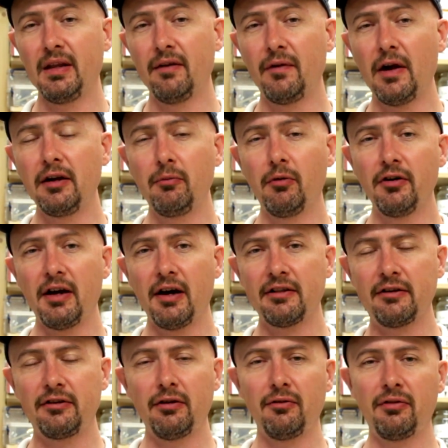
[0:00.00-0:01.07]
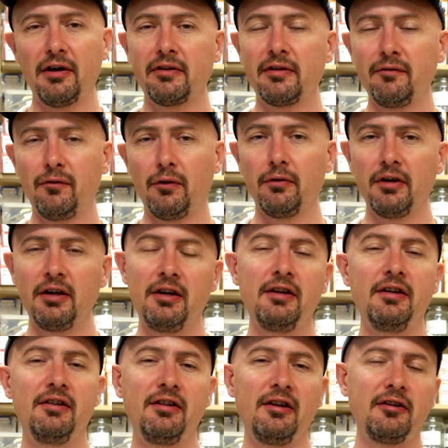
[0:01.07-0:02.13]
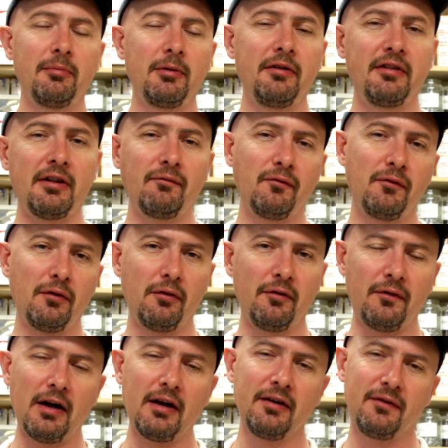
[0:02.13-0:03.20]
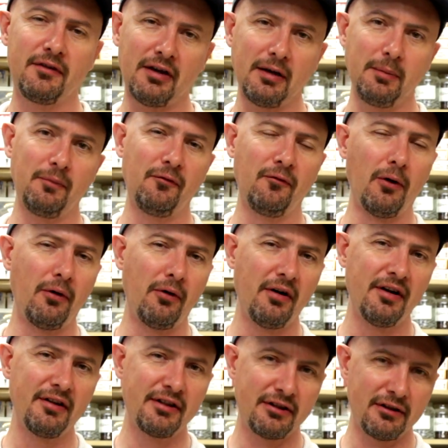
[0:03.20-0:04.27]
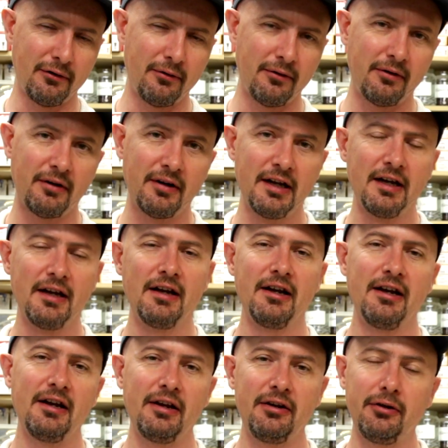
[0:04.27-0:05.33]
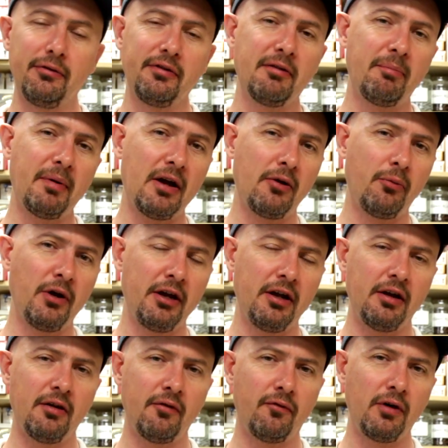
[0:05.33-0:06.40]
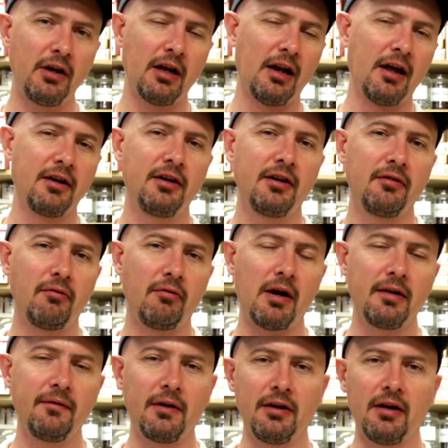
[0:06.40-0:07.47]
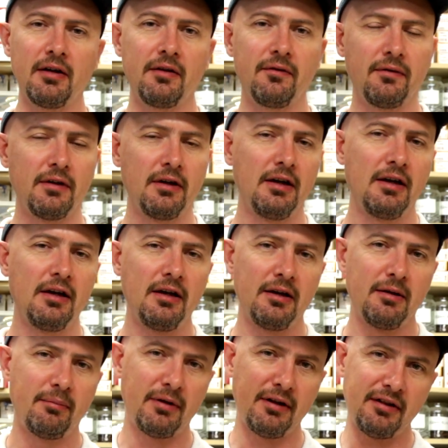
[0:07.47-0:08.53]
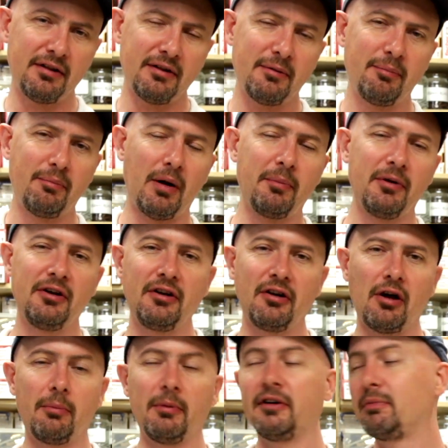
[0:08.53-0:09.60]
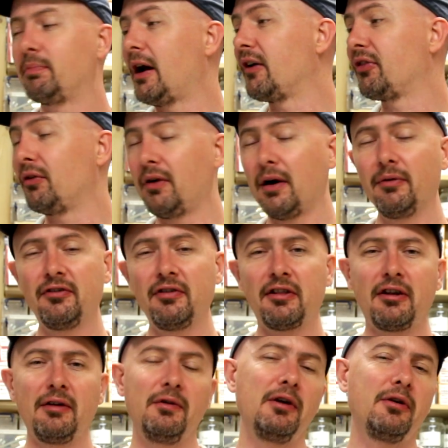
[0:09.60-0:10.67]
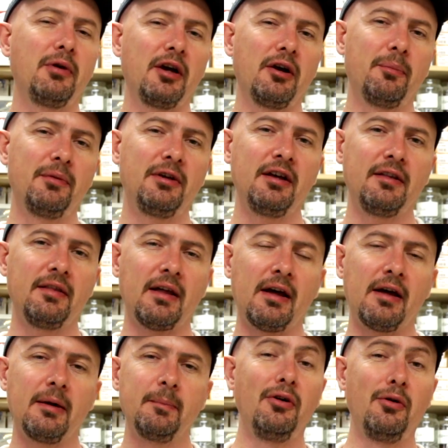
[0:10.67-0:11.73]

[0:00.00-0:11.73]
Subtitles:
If anyone has a 2014 DW745 Type 4 saw and knows a better way of realigning the riving knife, please pop it in the comments. But I thought I would just give you a quick update there.